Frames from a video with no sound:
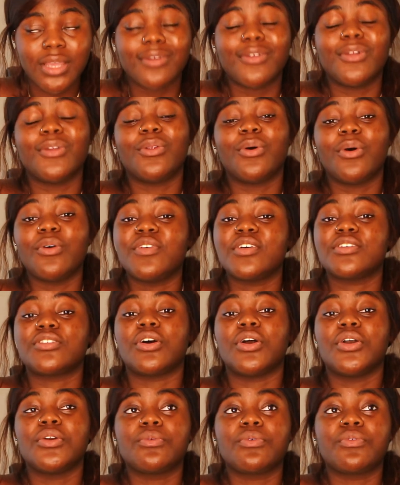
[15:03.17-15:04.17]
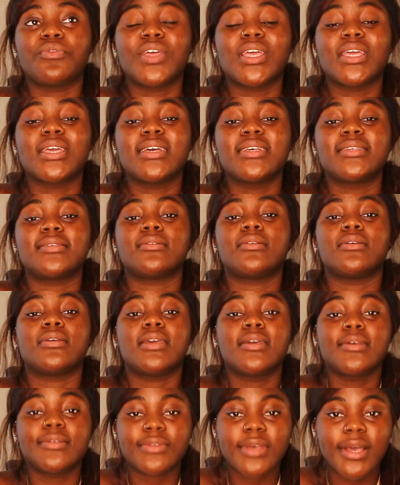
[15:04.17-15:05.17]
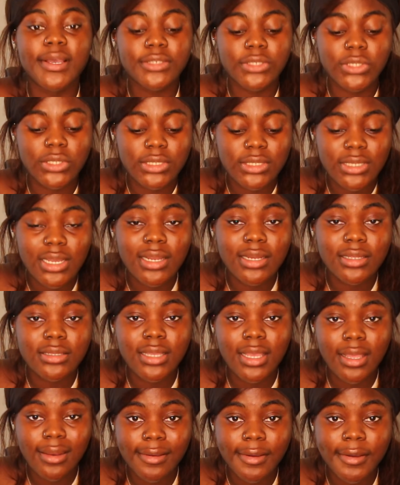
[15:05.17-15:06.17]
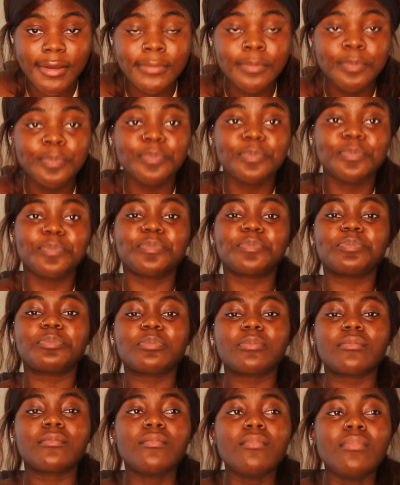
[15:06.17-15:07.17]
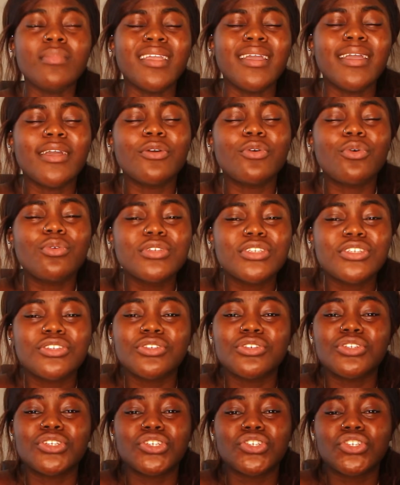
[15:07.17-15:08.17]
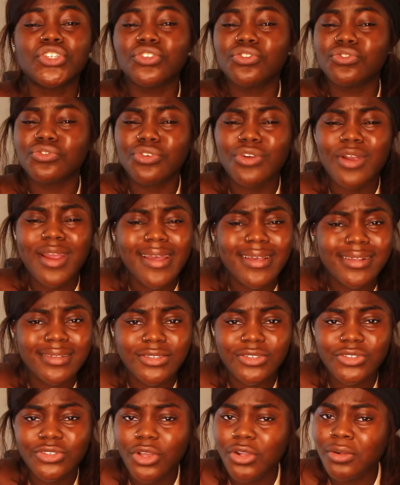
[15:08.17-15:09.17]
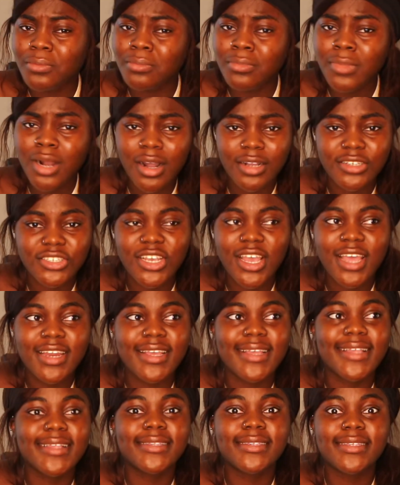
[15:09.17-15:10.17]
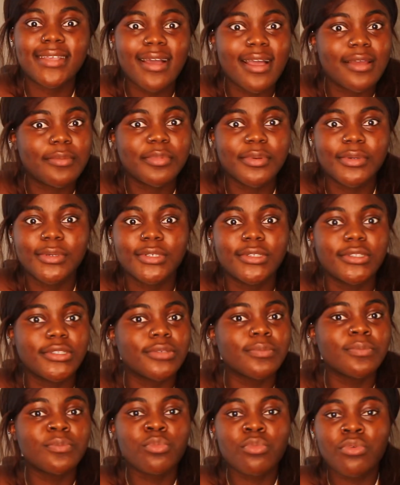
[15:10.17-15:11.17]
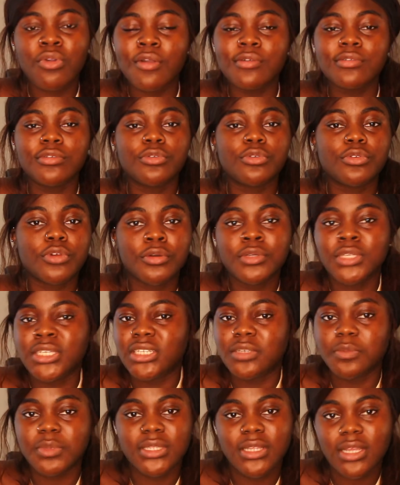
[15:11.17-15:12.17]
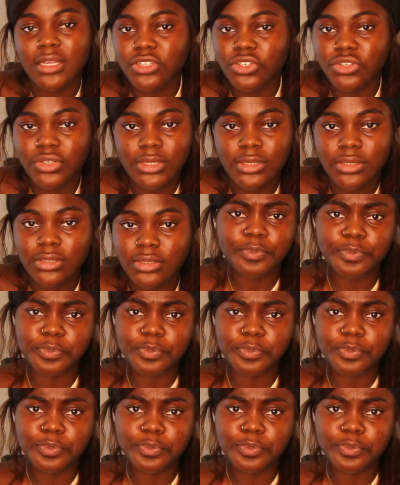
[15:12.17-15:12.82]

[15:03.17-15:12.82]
A lot of us are overthinkers. It is actually the silent killer. It causes you to stress so much, and it's sad because you don't need to be that stressed.